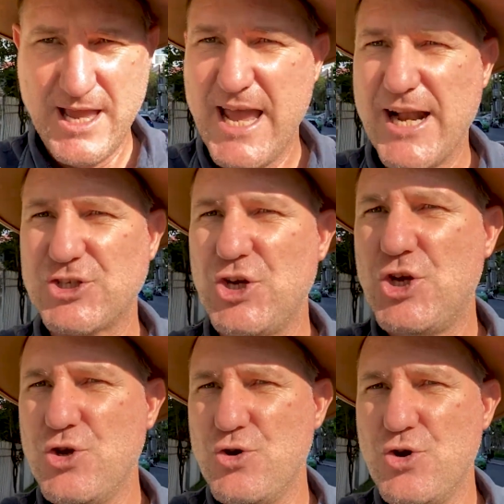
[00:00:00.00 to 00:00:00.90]
It's a
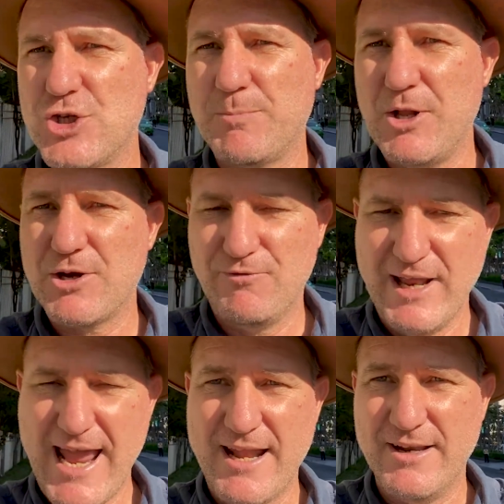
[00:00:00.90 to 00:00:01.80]
huge block of
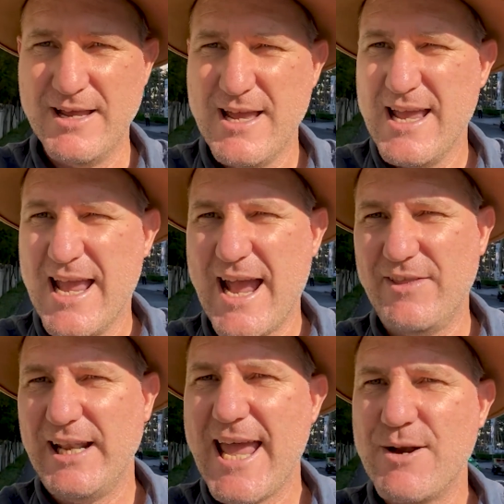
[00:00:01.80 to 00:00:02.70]
land, and
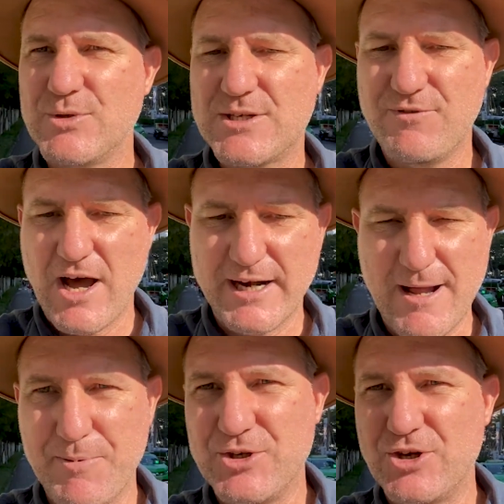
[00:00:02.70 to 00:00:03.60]
the land was divided
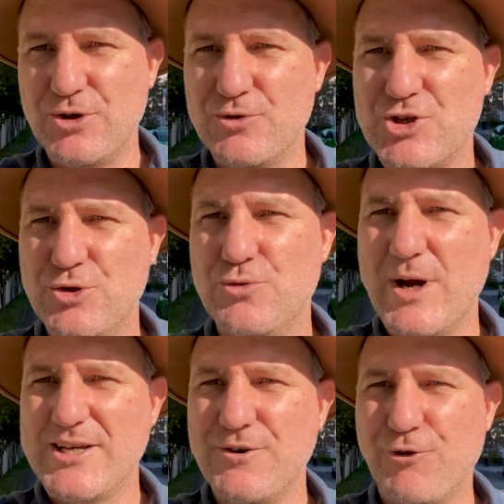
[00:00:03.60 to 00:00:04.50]
up into
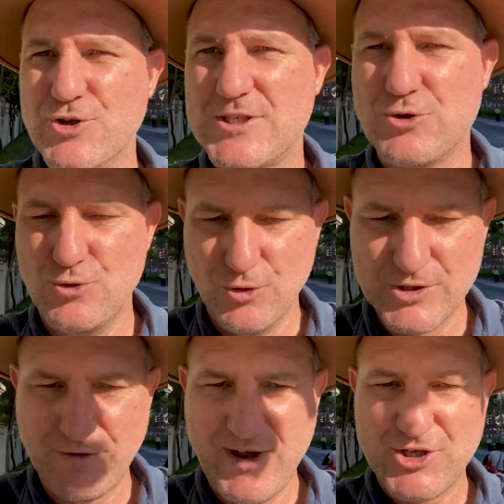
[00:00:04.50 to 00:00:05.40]
different
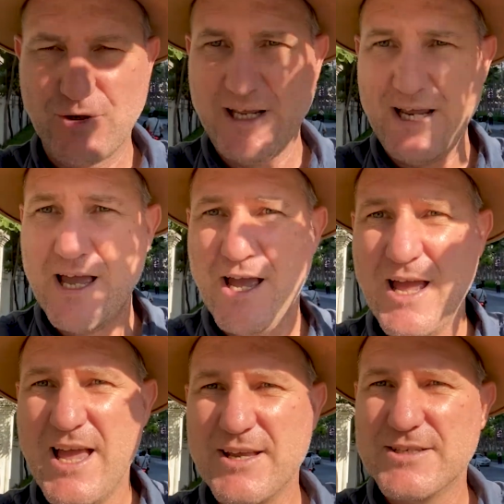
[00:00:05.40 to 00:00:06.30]
schools eventually.
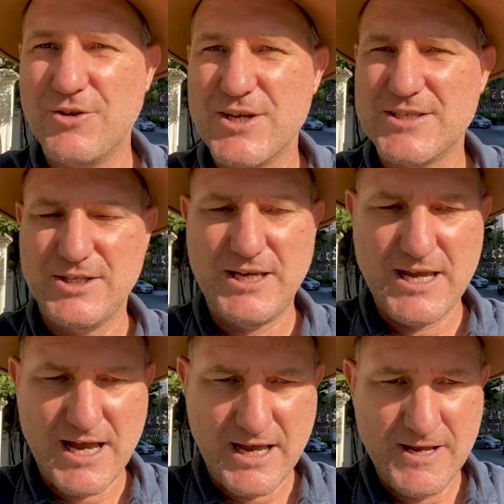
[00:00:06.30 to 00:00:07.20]
So there's
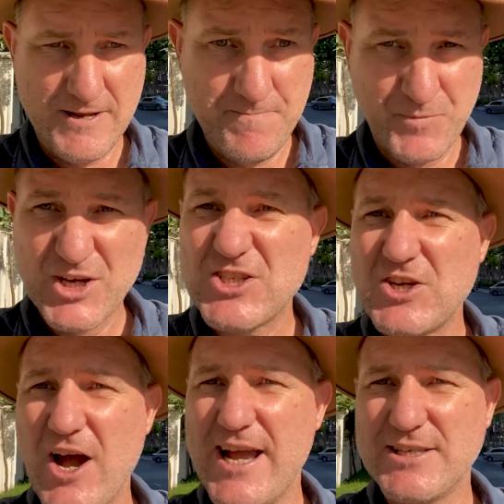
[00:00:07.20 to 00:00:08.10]
the
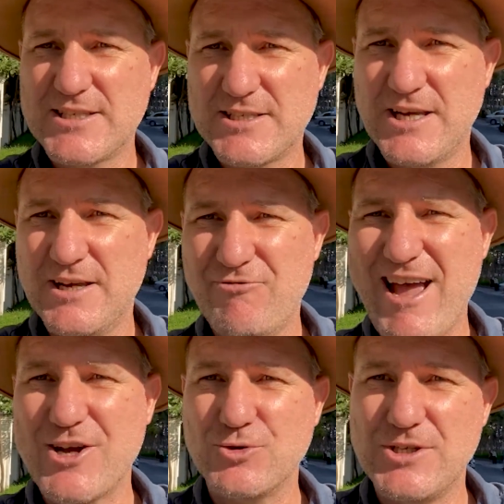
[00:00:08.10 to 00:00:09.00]
science
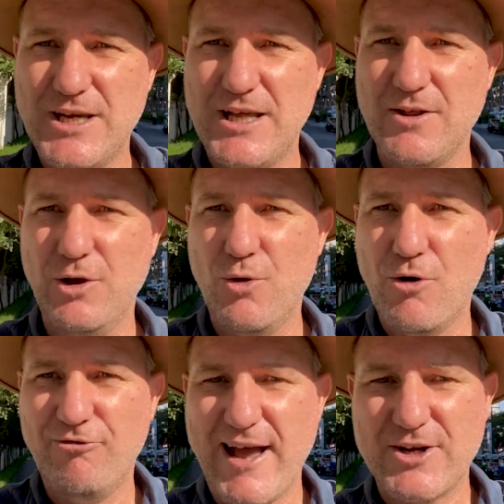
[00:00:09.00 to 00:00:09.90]
faculty, the law
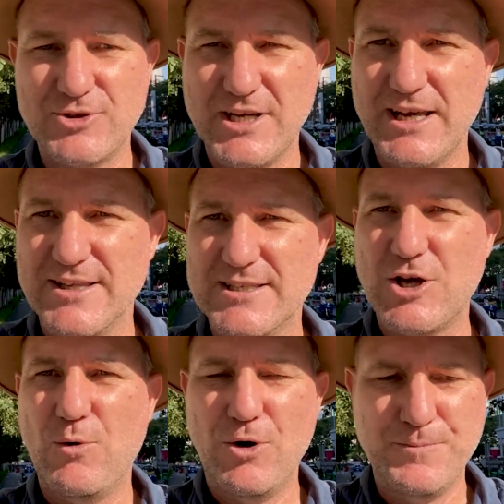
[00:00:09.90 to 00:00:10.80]
faculty, and
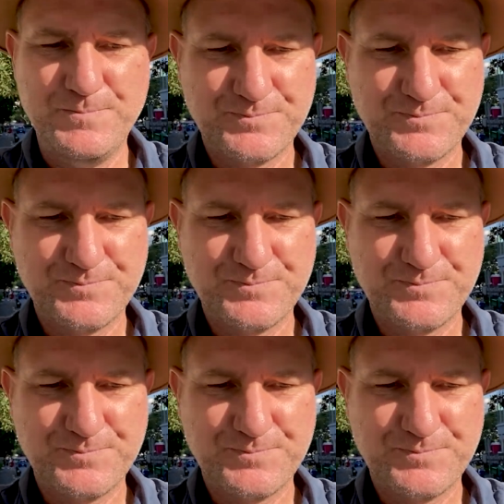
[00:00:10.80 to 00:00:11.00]
so on.